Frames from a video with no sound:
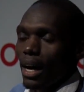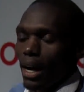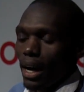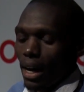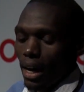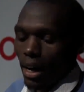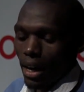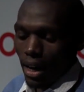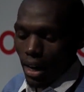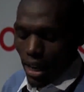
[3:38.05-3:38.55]

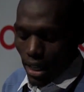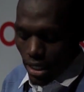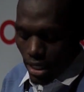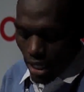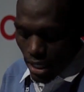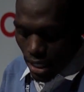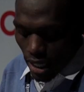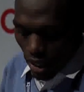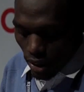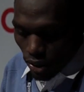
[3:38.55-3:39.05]
uh,
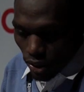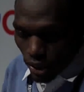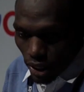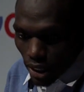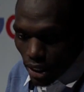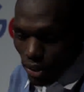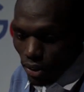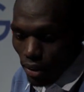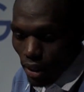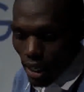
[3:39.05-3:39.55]
accessing
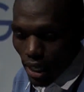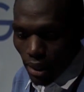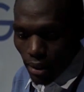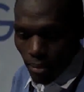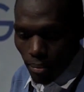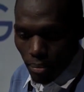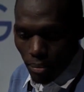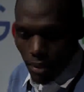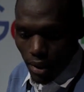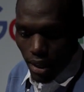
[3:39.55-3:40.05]
content online.